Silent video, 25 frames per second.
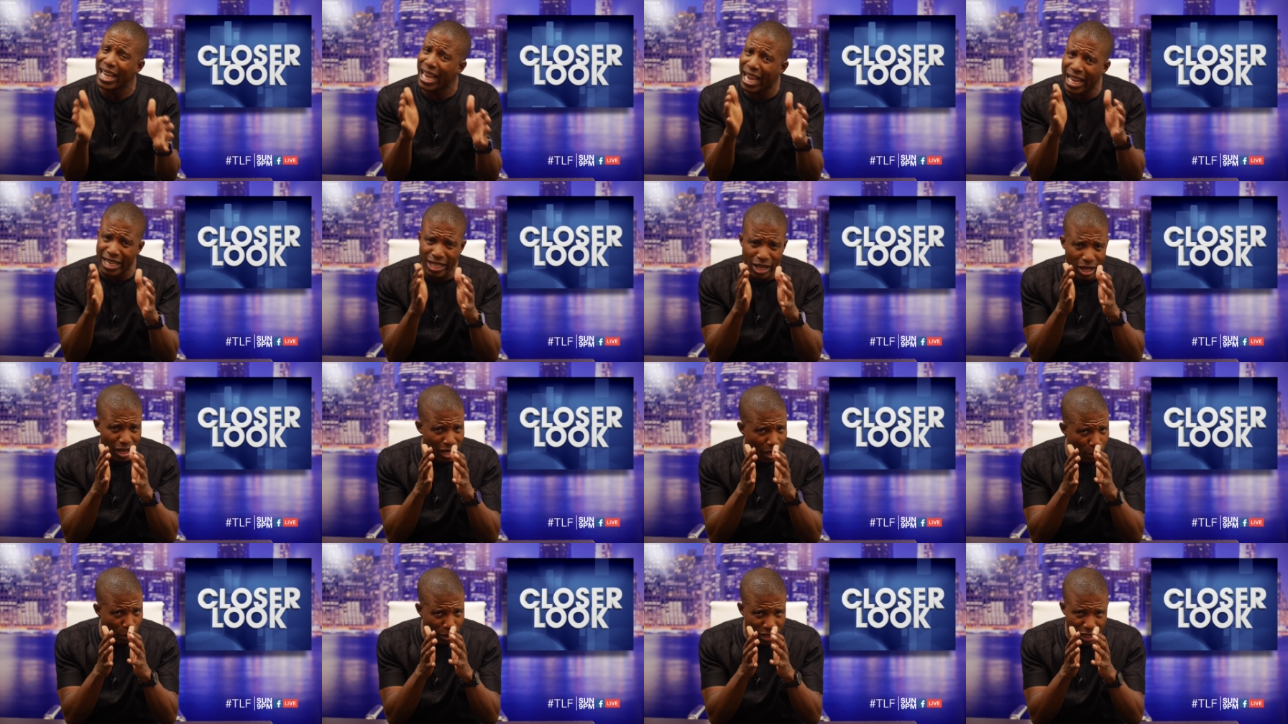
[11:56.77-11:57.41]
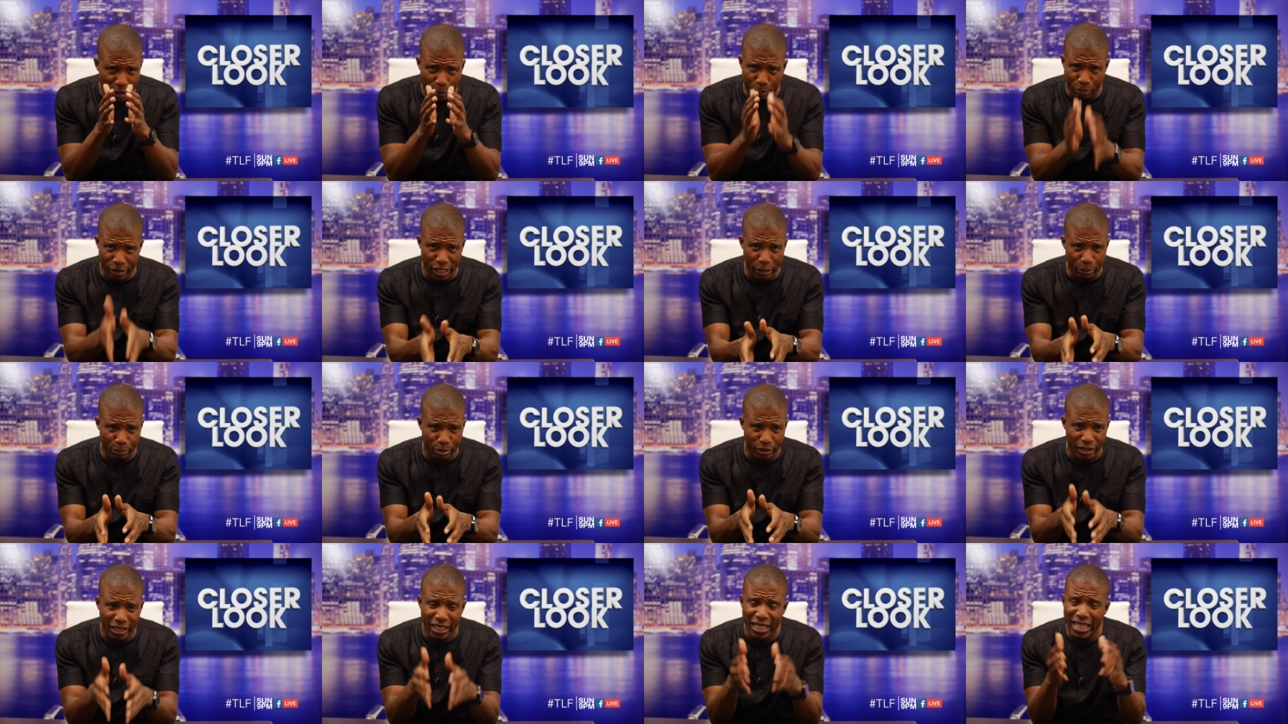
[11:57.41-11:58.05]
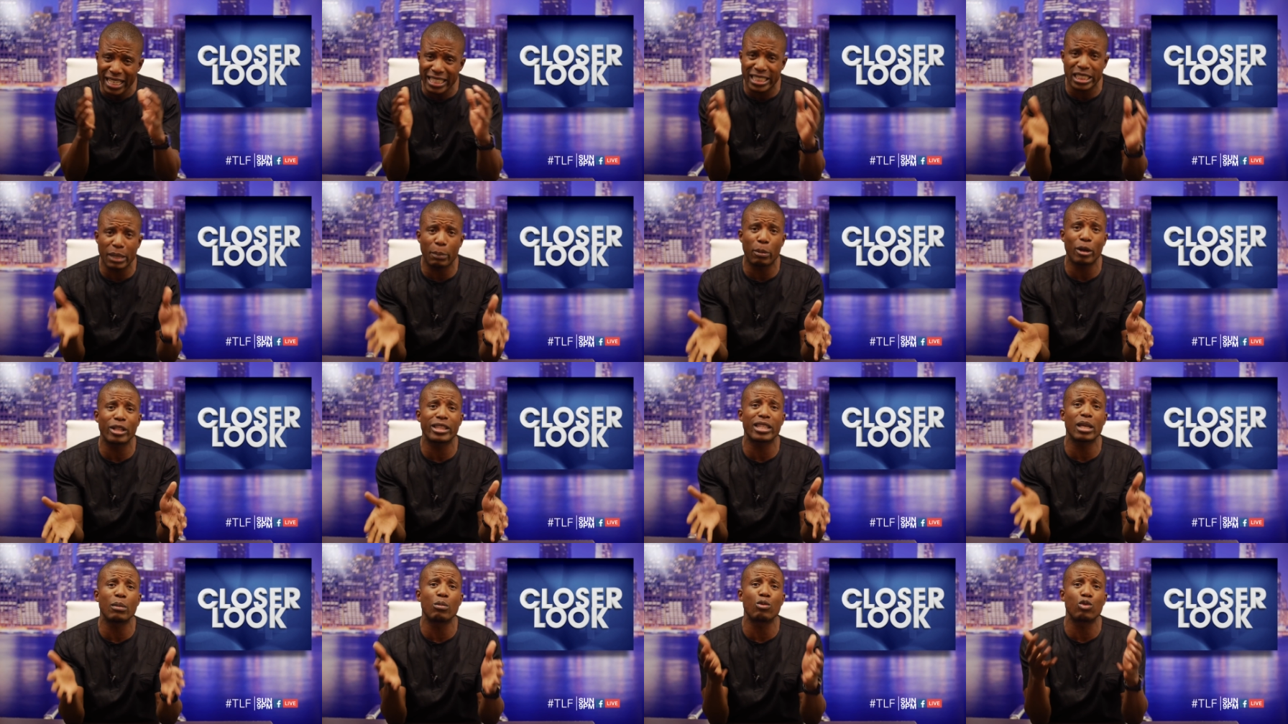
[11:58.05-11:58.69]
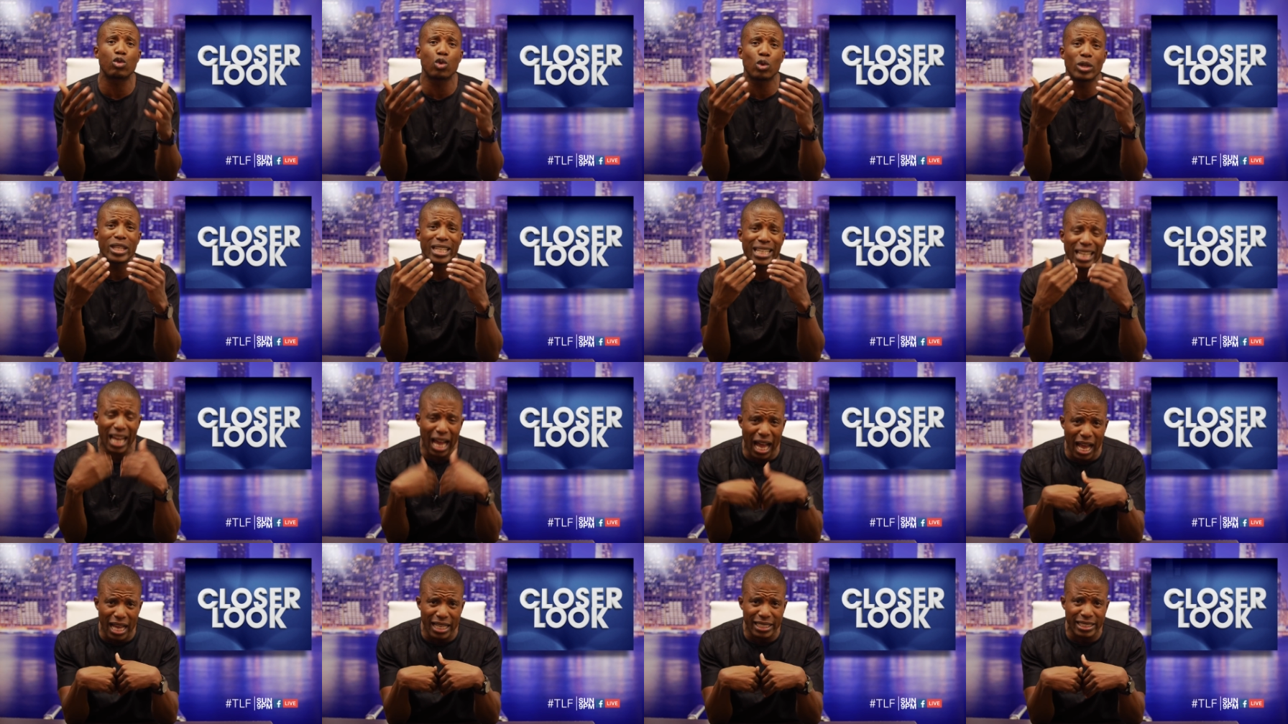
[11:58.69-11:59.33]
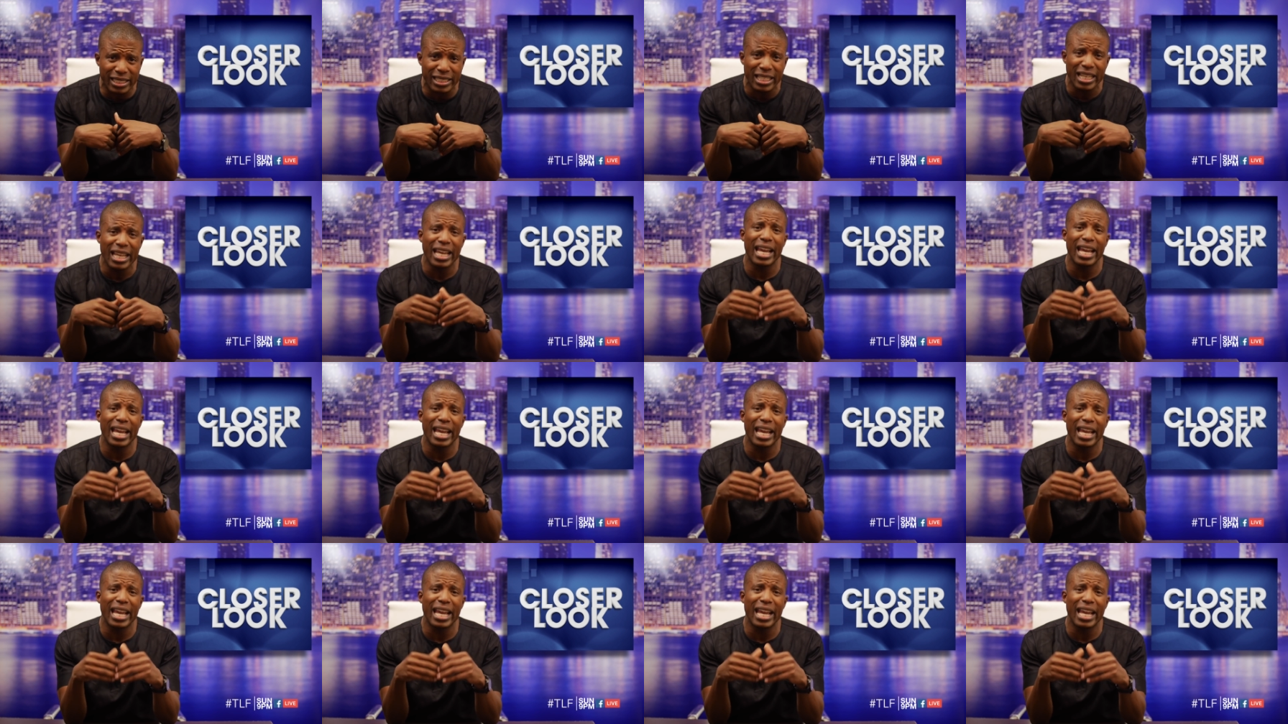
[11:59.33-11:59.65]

and not about the people. It's about them ruling us